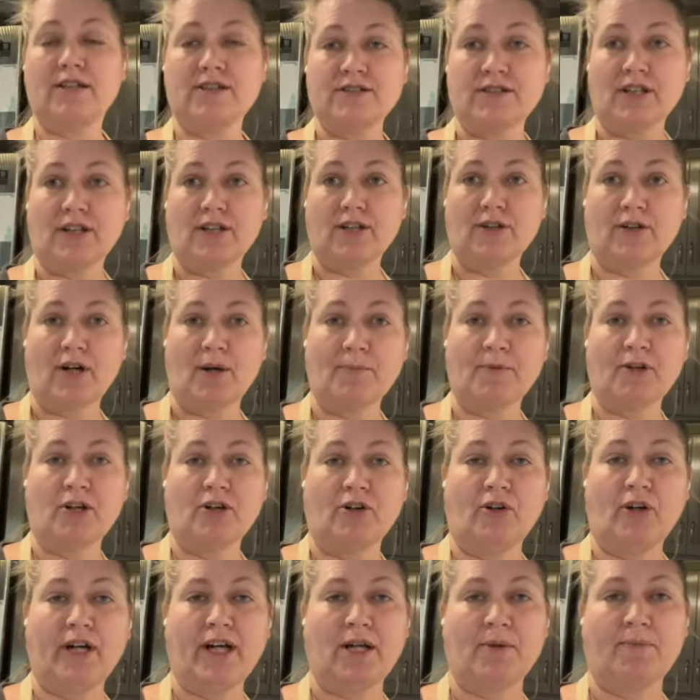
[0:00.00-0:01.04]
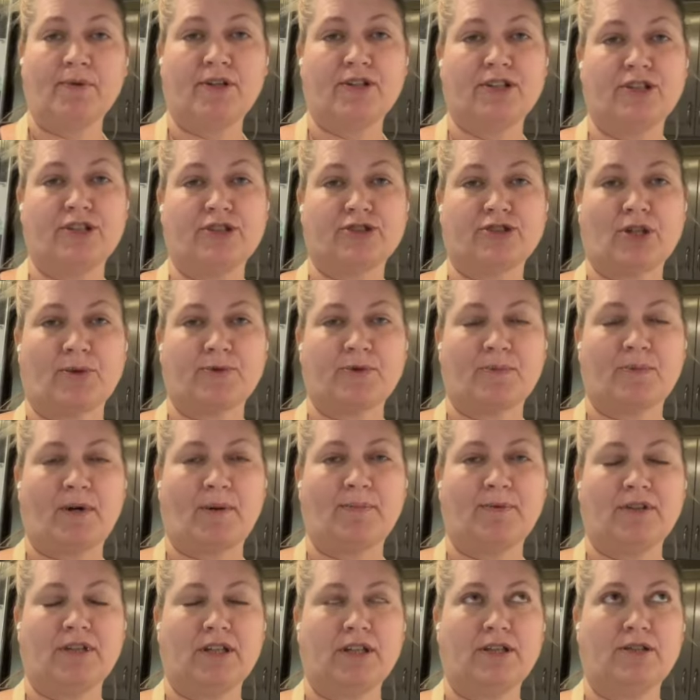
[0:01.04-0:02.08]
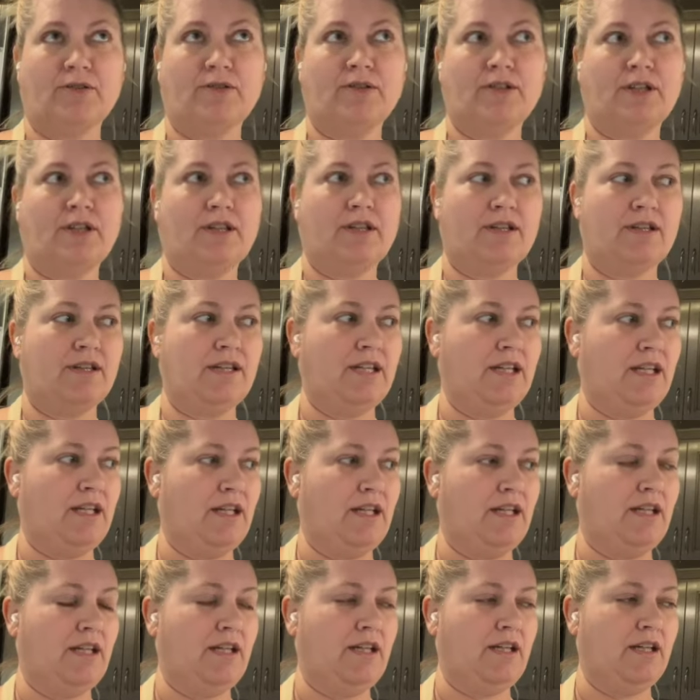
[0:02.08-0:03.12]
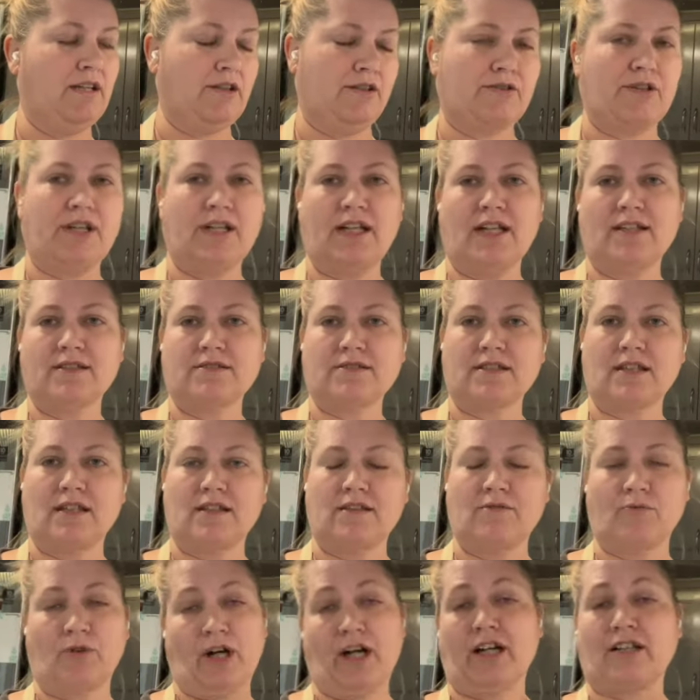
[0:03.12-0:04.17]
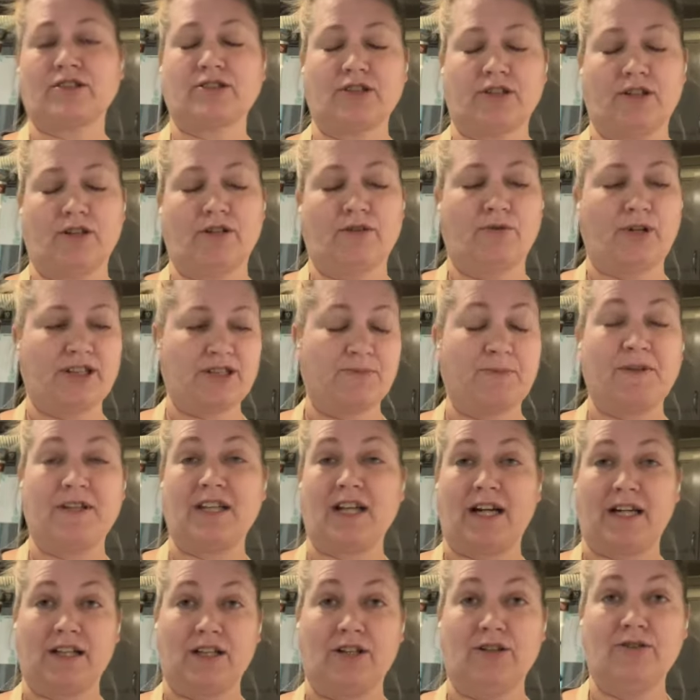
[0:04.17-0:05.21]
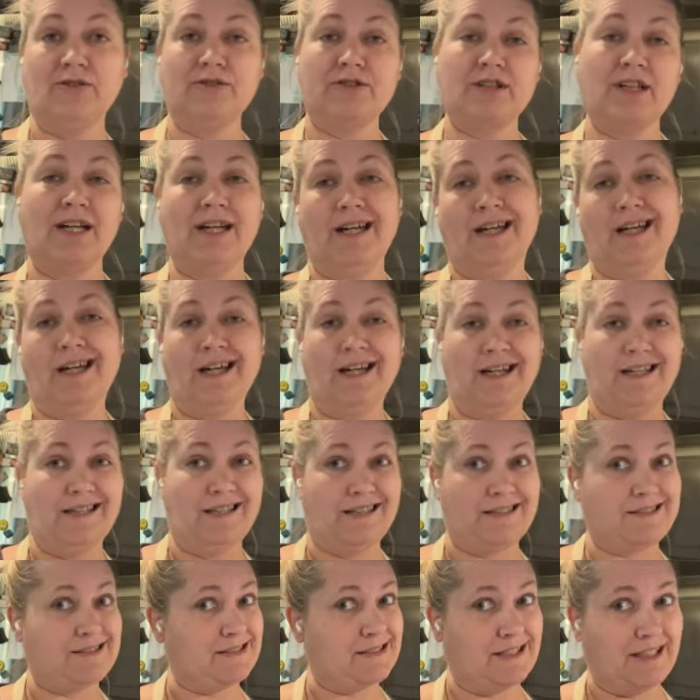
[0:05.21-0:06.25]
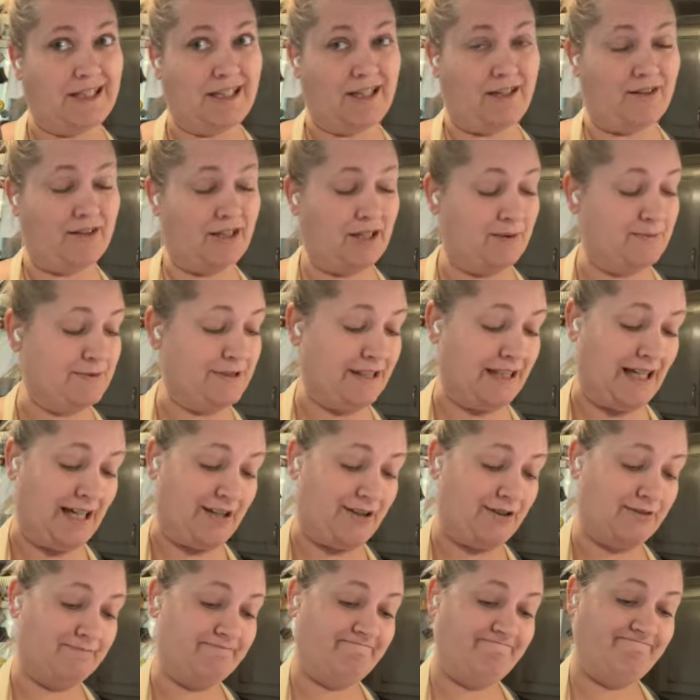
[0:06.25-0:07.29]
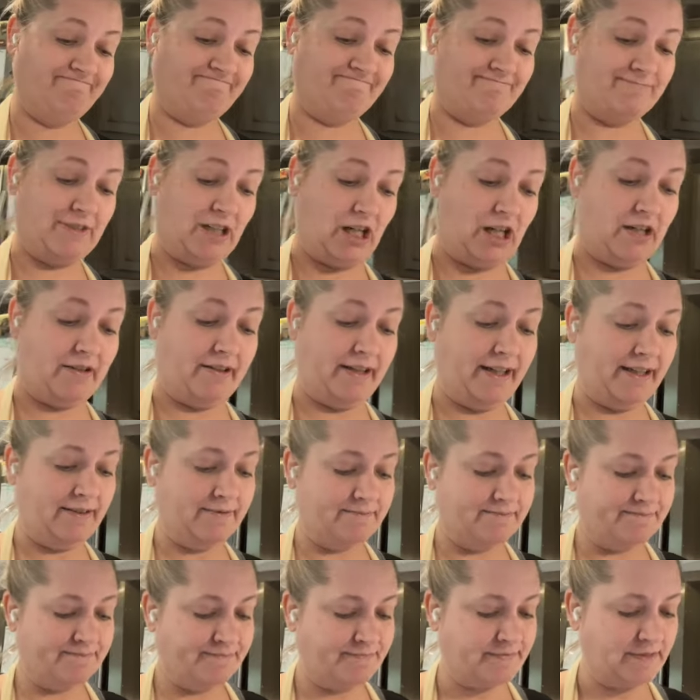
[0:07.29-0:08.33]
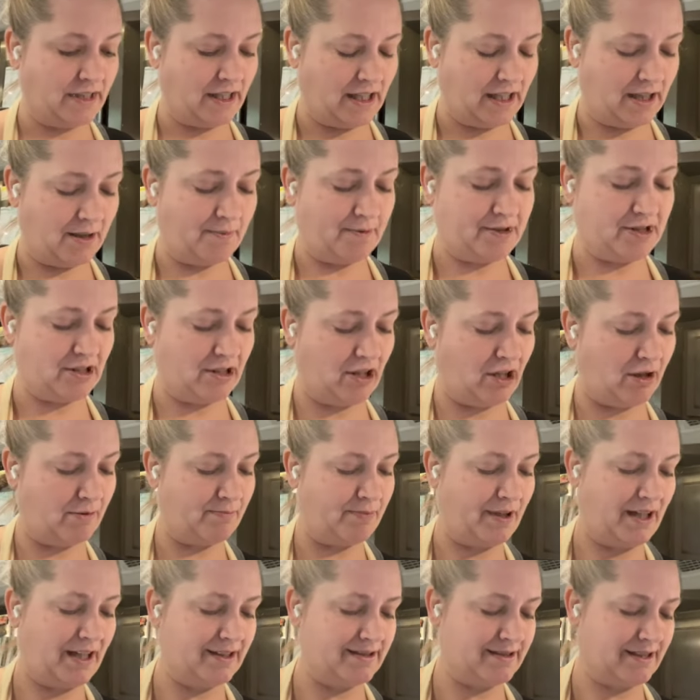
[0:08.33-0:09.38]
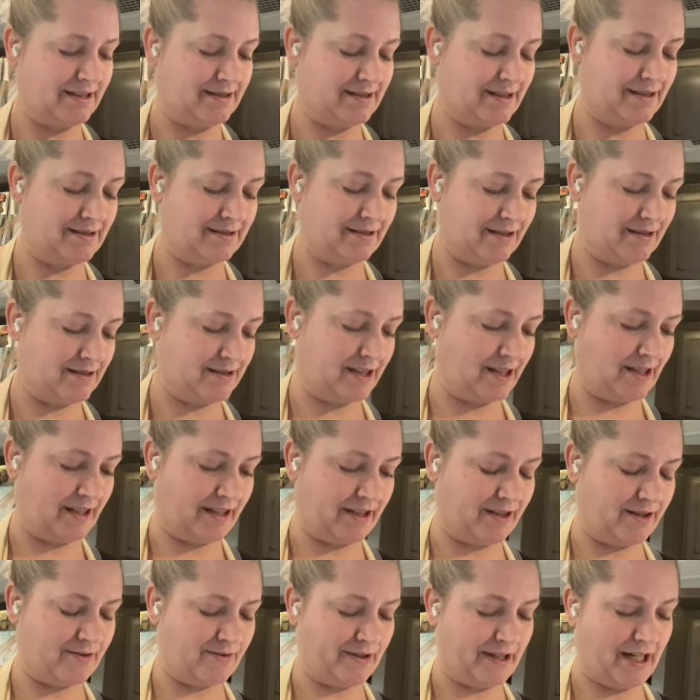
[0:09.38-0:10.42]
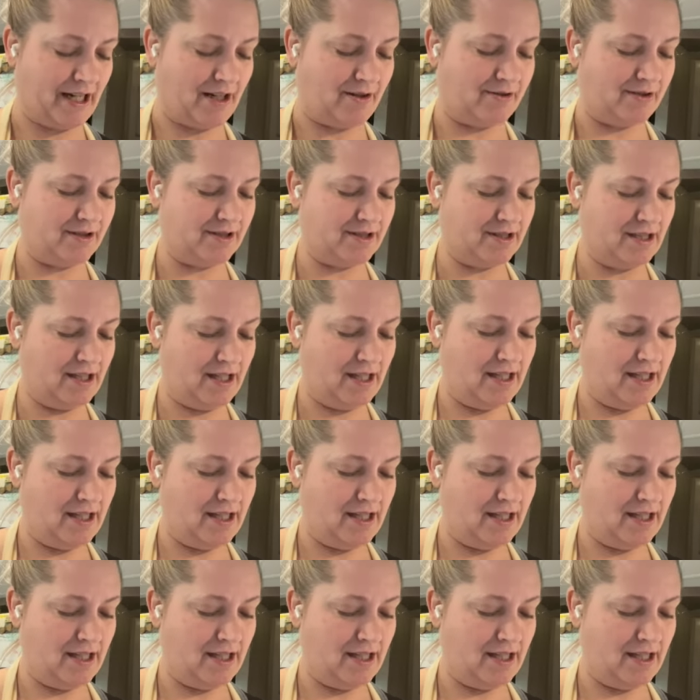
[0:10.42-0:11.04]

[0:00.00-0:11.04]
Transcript: so I'm gonna go ahead and put in the description bar below the ingredients and, well, actually the recipe that I use, and let's see how it comes together. Alright, it's a long process because it's gonna take like 3 hours